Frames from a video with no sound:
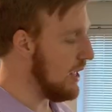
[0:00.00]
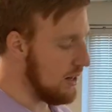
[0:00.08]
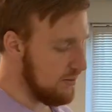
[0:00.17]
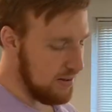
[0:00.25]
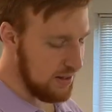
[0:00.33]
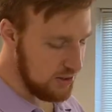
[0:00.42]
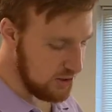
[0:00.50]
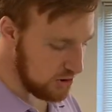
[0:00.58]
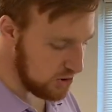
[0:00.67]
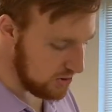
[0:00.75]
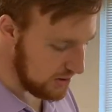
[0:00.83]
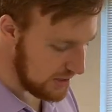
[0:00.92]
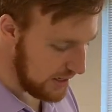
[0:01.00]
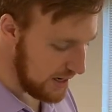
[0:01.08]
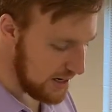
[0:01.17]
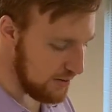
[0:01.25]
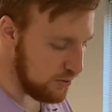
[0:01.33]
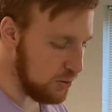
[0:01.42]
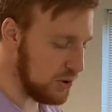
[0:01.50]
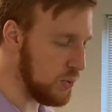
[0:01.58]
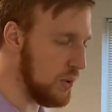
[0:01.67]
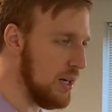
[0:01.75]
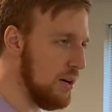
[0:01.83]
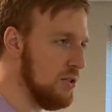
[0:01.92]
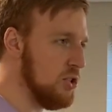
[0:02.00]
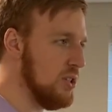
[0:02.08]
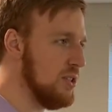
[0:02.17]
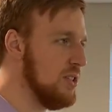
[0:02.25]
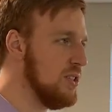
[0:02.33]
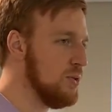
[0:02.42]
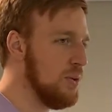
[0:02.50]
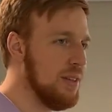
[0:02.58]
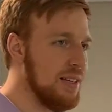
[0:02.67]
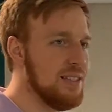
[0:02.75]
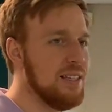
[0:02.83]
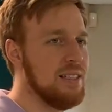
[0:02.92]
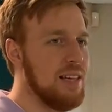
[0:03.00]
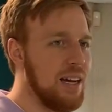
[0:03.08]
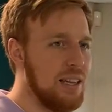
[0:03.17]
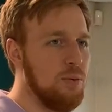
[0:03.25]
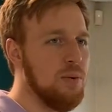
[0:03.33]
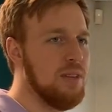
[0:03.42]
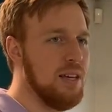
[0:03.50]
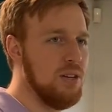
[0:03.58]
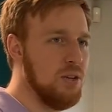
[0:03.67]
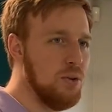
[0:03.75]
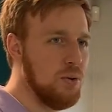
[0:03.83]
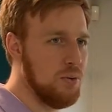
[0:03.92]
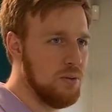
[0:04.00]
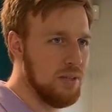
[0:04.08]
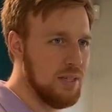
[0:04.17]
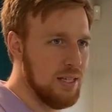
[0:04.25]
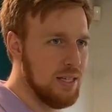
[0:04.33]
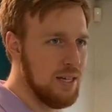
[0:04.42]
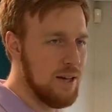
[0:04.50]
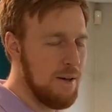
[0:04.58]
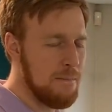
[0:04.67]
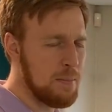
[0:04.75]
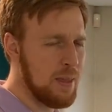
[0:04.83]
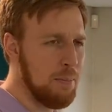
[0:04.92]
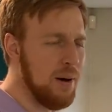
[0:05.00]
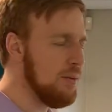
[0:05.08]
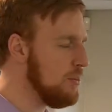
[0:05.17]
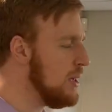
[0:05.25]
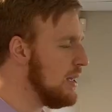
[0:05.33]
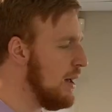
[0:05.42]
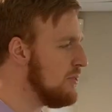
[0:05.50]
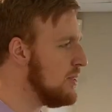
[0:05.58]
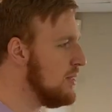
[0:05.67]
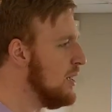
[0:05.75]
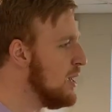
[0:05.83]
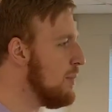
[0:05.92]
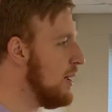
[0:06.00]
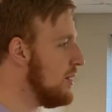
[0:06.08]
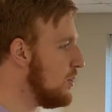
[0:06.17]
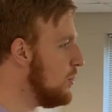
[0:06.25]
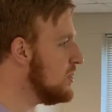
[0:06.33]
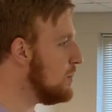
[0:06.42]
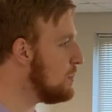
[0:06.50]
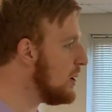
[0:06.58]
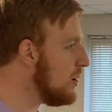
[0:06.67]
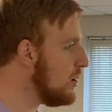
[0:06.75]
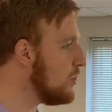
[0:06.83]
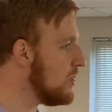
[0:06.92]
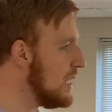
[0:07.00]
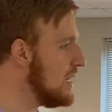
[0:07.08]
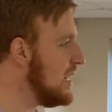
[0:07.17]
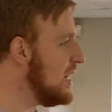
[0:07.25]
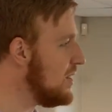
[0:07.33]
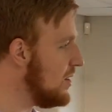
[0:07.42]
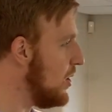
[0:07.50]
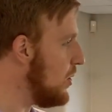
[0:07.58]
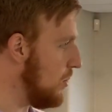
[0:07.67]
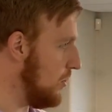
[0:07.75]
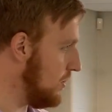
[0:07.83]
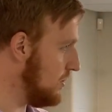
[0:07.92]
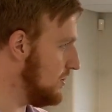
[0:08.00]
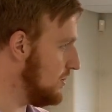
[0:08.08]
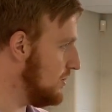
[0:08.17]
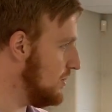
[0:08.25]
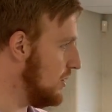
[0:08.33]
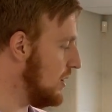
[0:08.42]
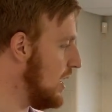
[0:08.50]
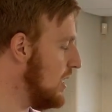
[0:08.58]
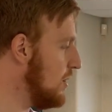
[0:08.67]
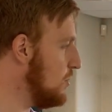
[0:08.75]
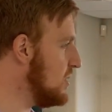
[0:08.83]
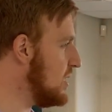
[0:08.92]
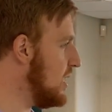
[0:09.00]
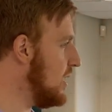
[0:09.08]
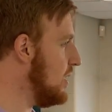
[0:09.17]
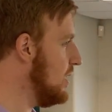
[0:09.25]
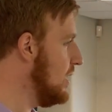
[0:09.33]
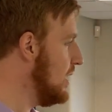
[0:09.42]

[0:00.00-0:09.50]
eat of it, they shall surely die. And of course, we know in Genesis 3, that's exactly what they do. But we have to think about it. There was a period where they didn't know. Okay, there was a,